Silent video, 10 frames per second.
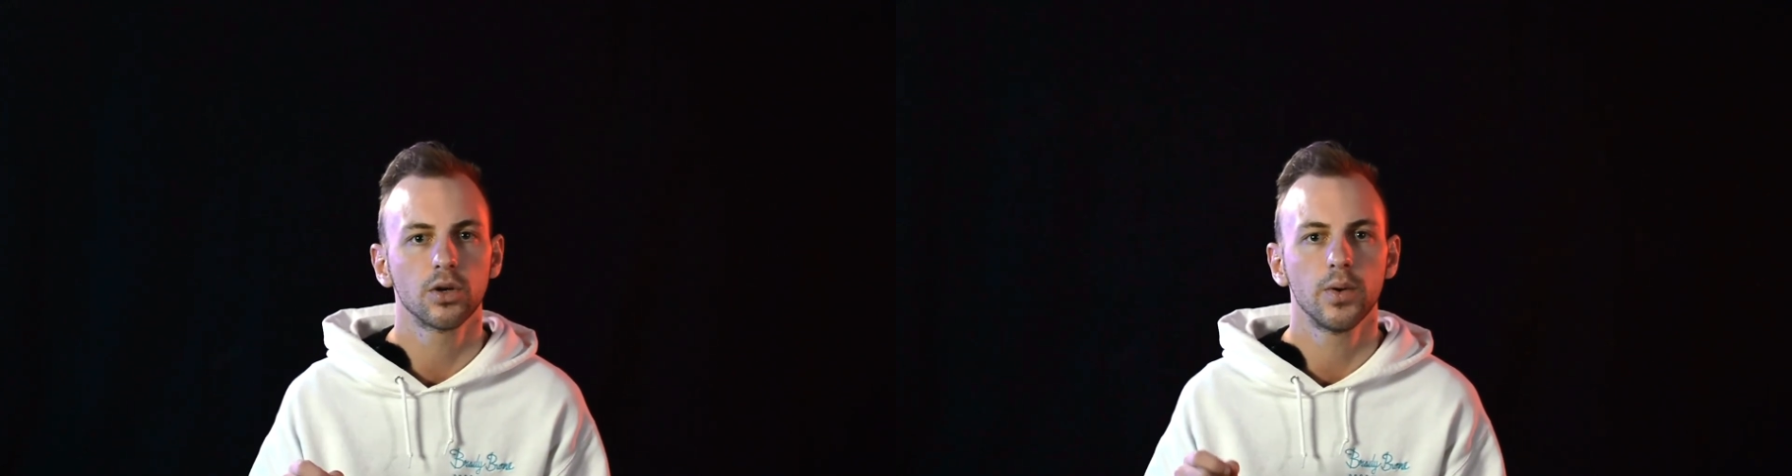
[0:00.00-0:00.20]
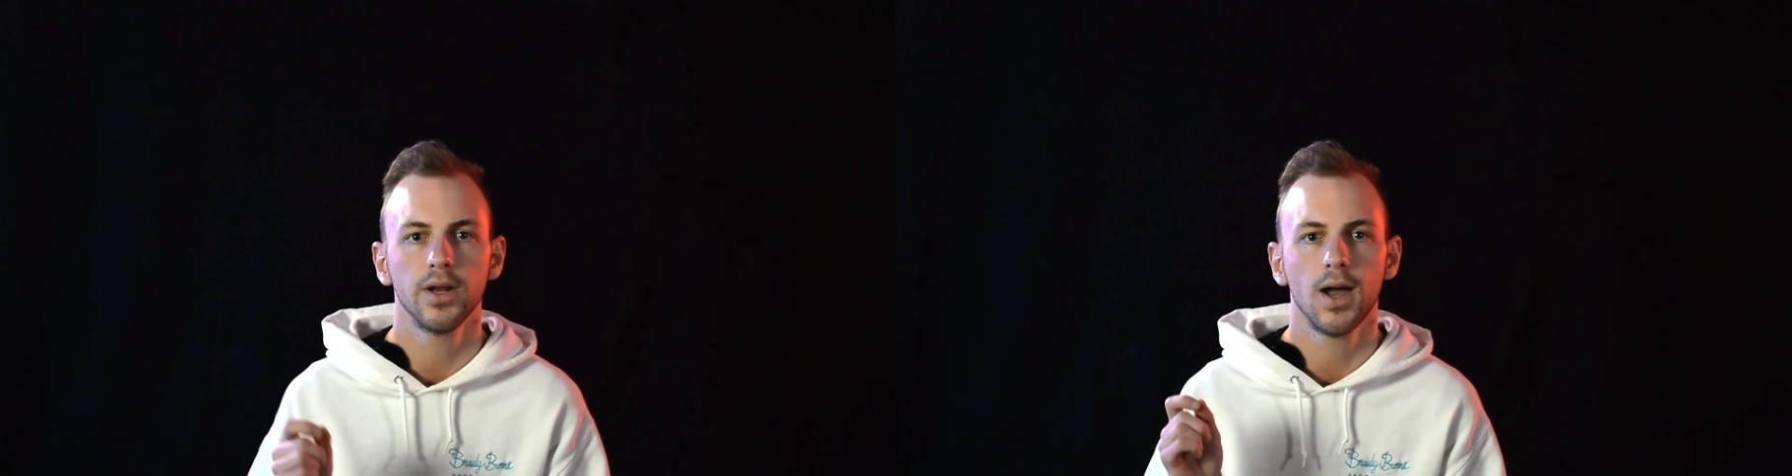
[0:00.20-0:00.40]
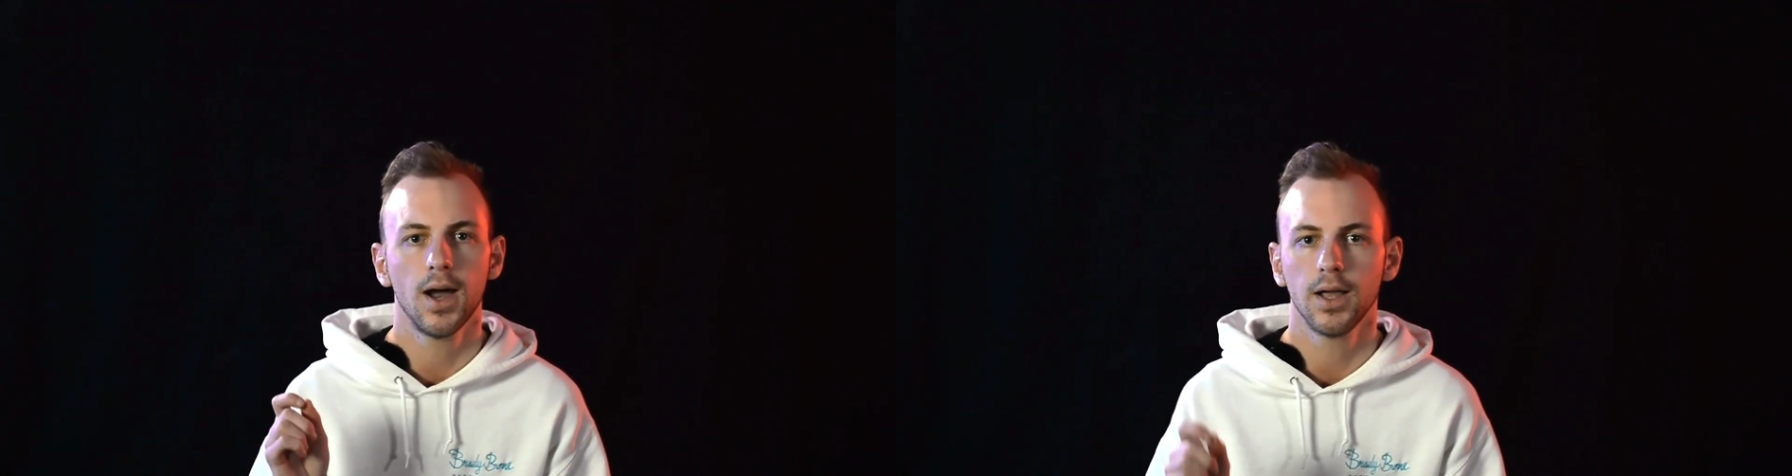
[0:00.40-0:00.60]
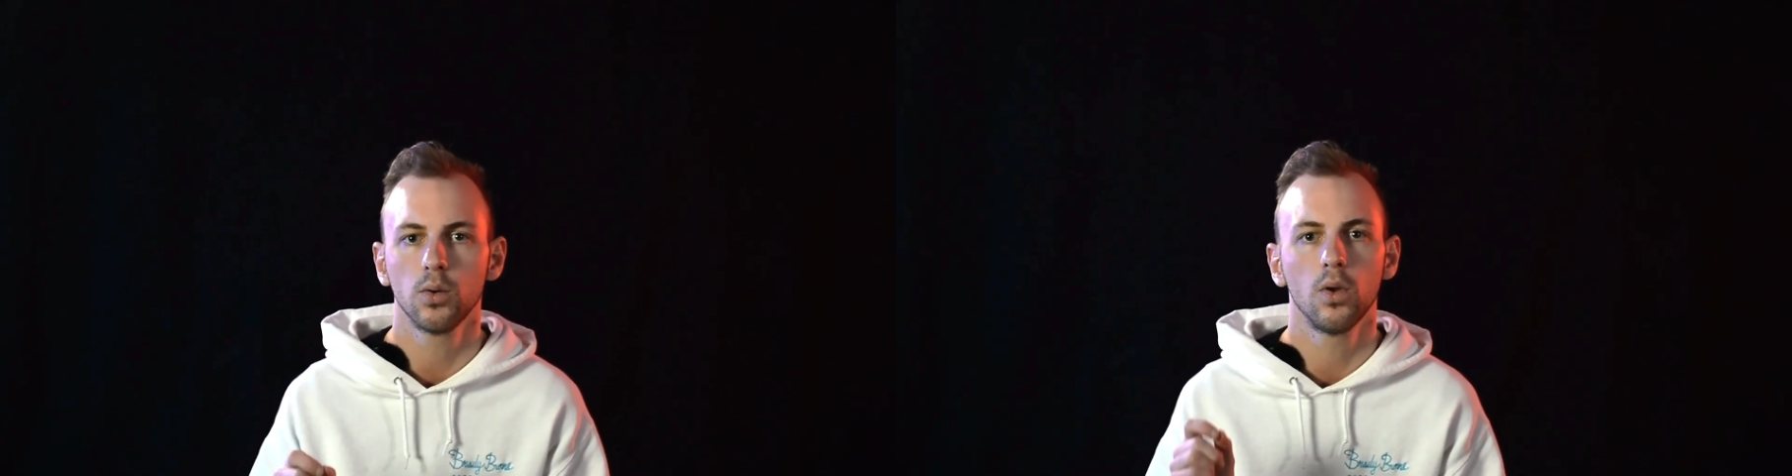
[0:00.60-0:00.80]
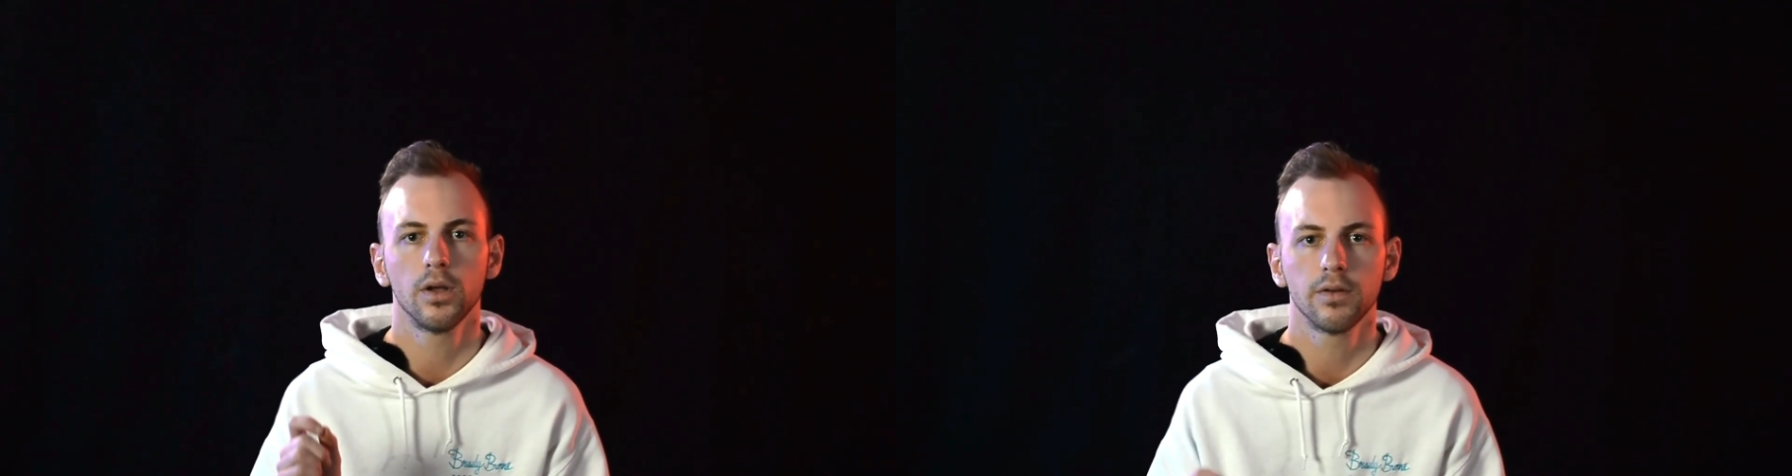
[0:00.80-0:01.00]
to create
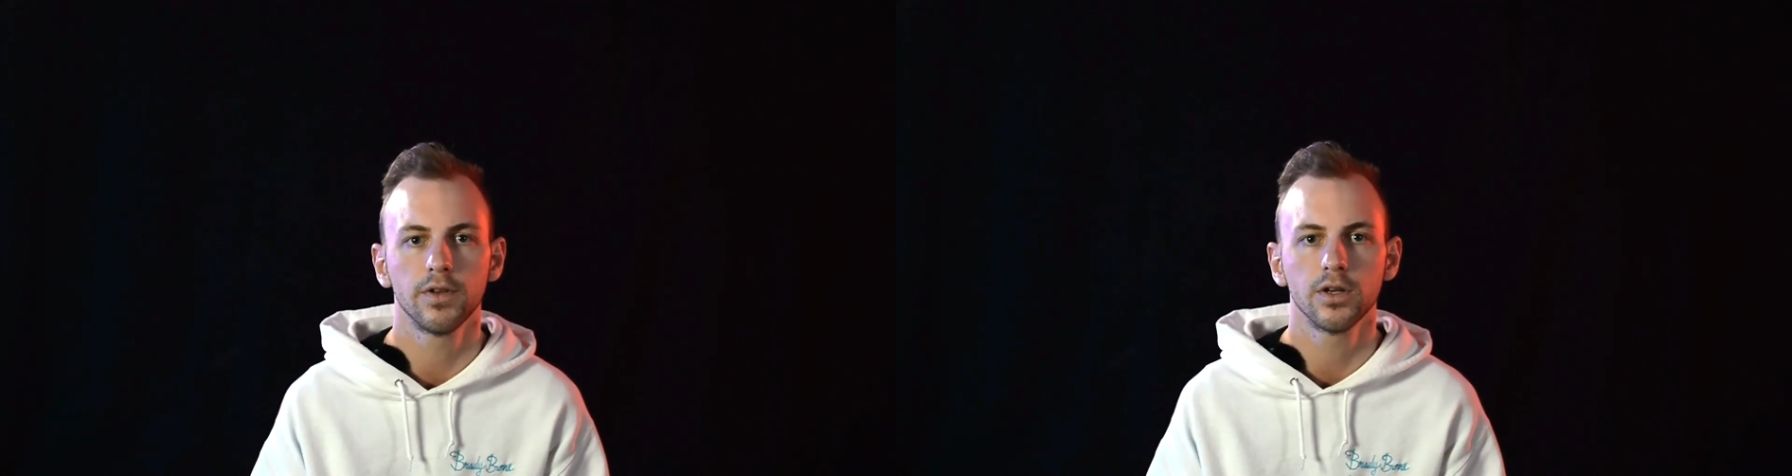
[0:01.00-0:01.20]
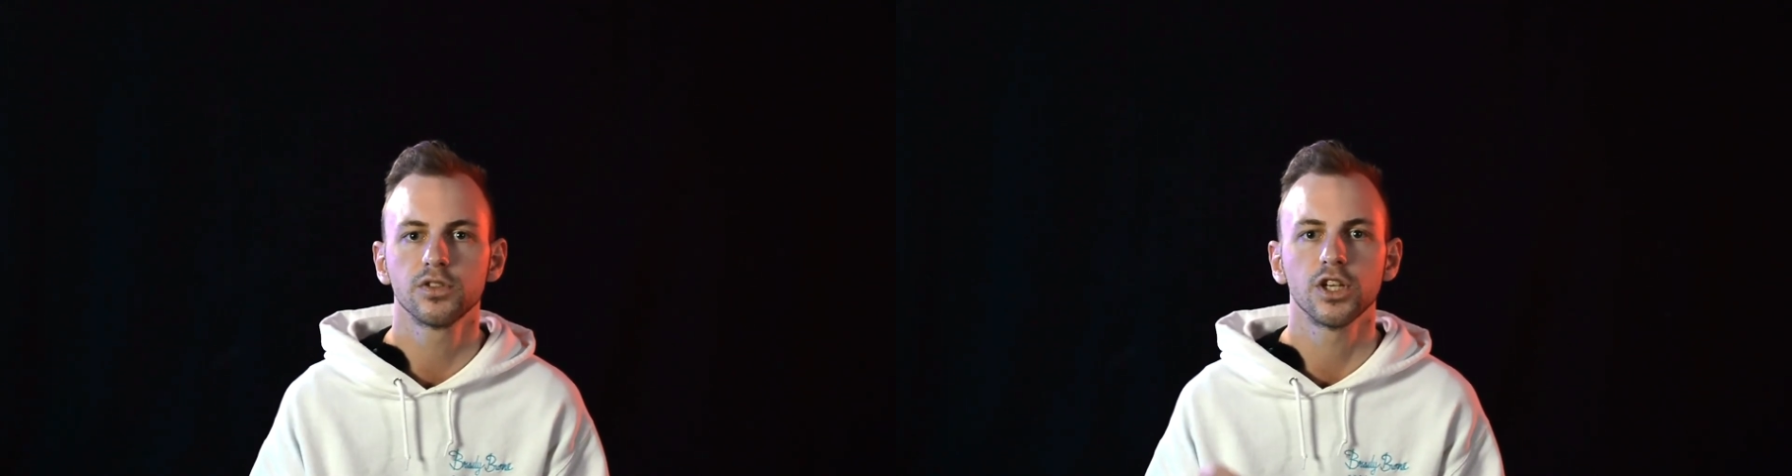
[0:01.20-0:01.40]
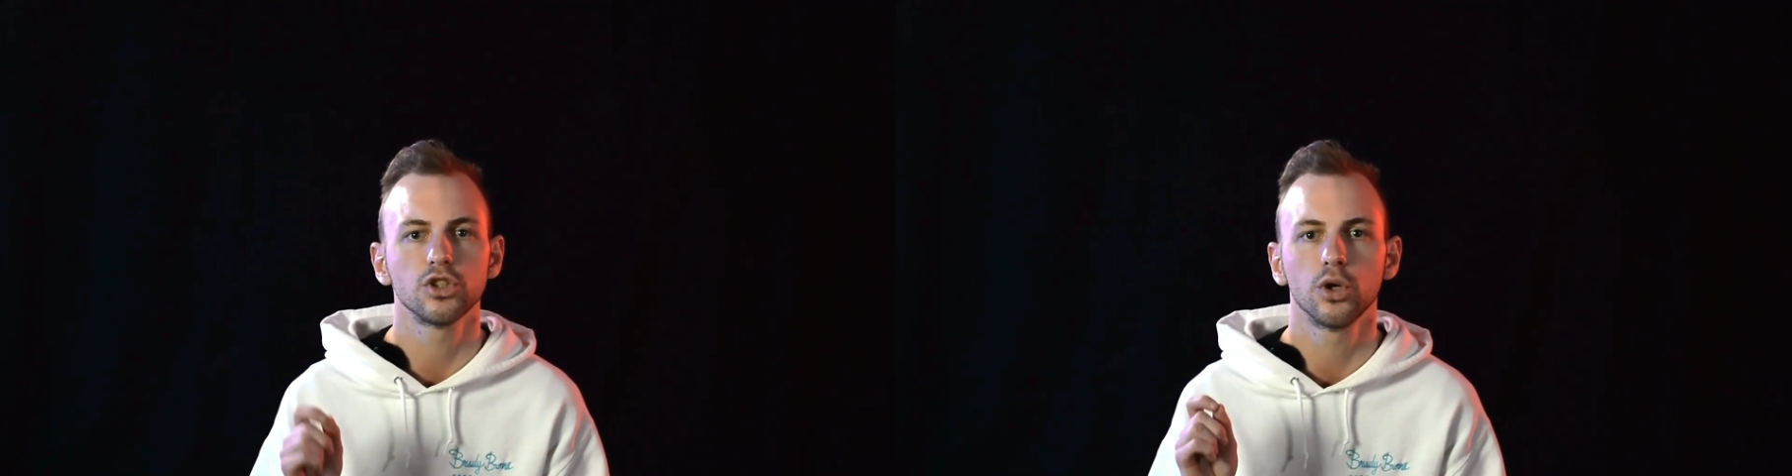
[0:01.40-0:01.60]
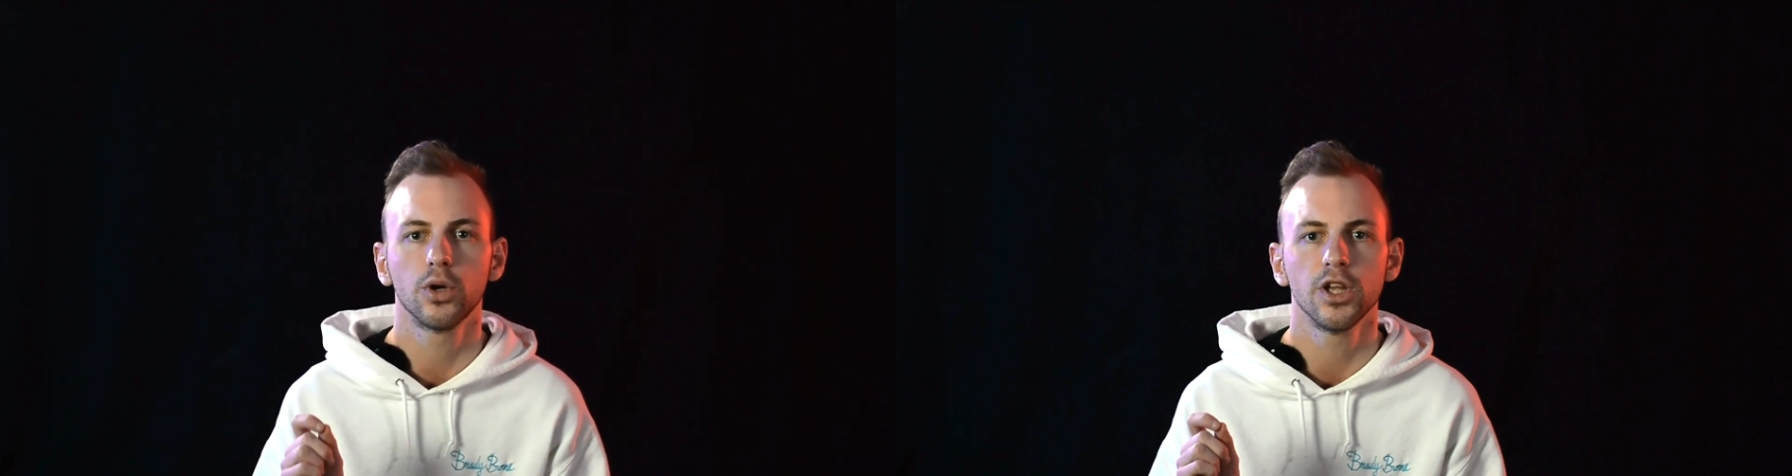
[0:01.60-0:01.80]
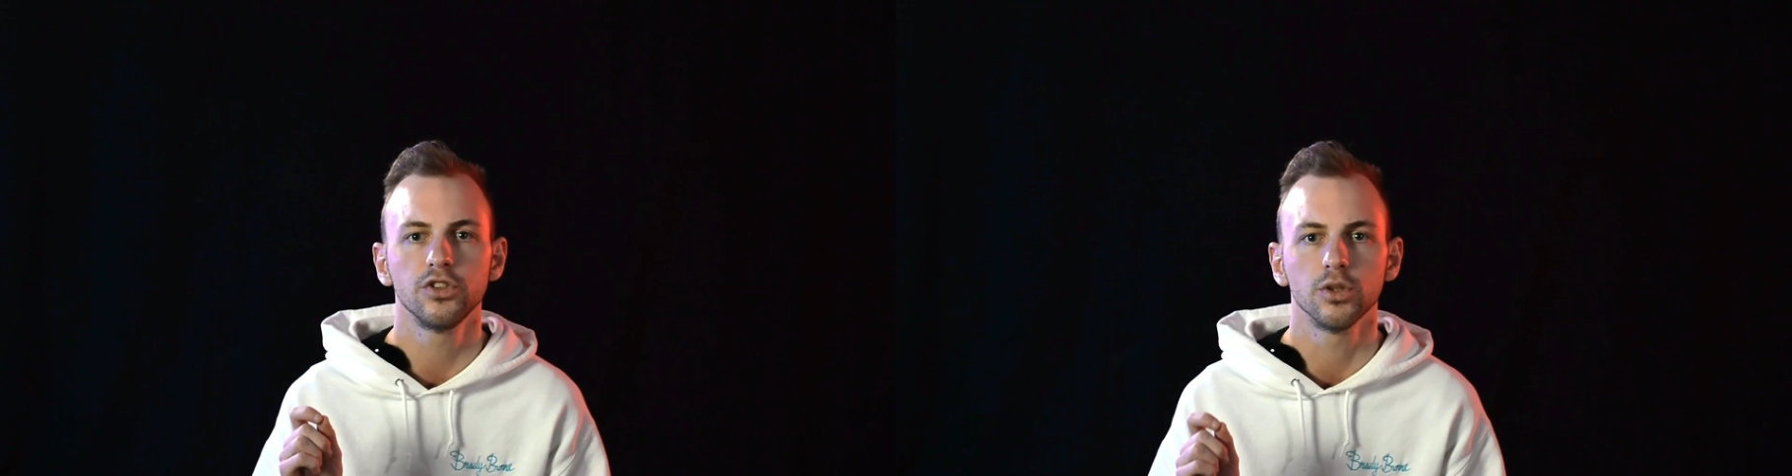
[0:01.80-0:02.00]
high-quality videos that
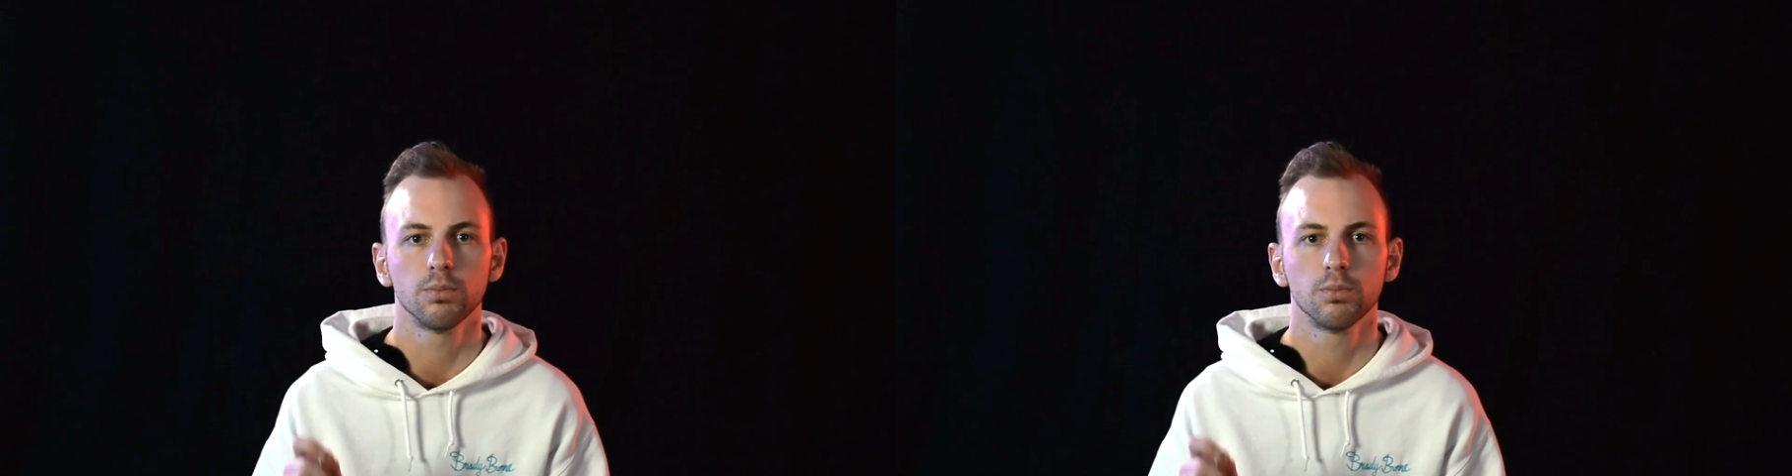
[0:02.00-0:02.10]
showcase